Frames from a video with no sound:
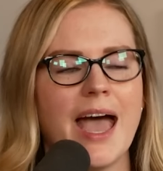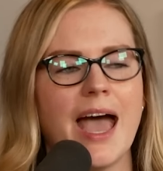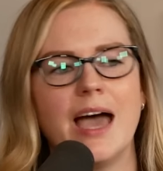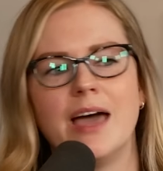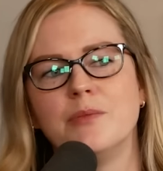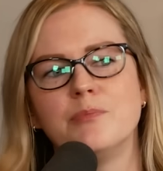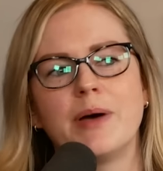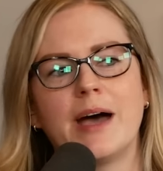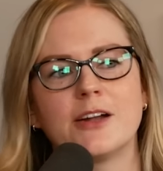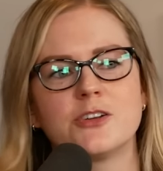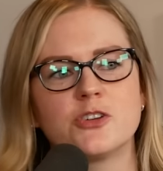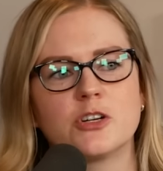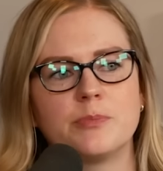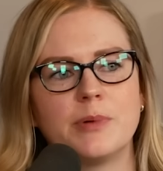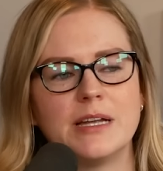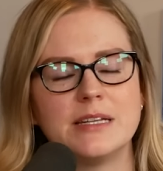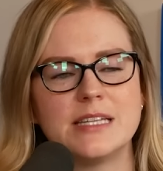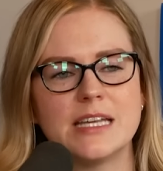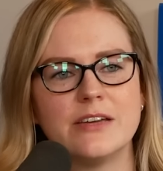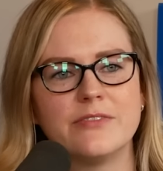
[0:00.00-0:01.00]
And Patrick
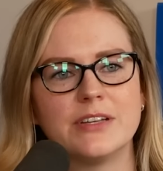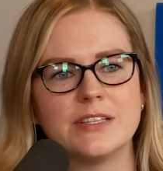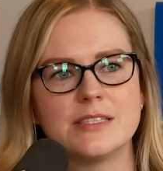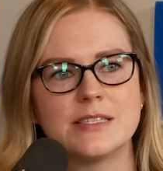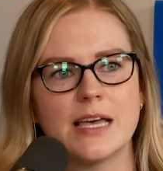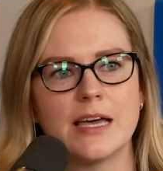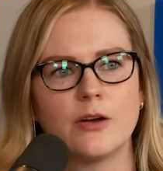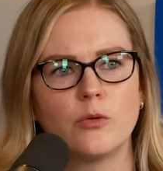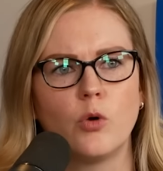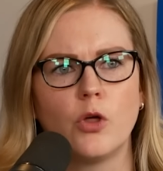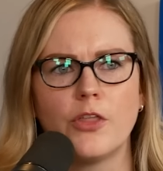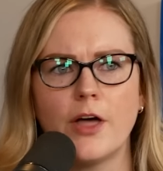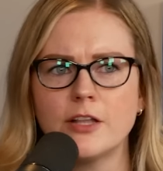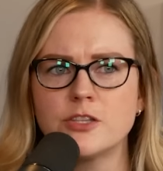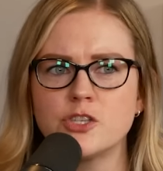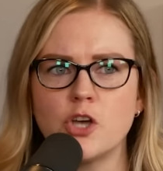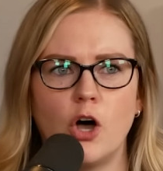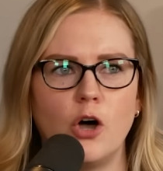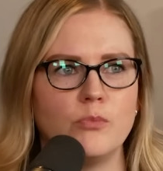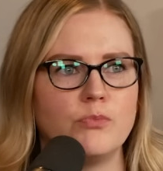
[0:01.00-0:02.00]
Bet-David said, well,
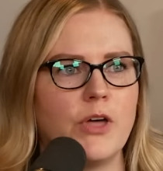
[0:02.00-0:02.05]
that's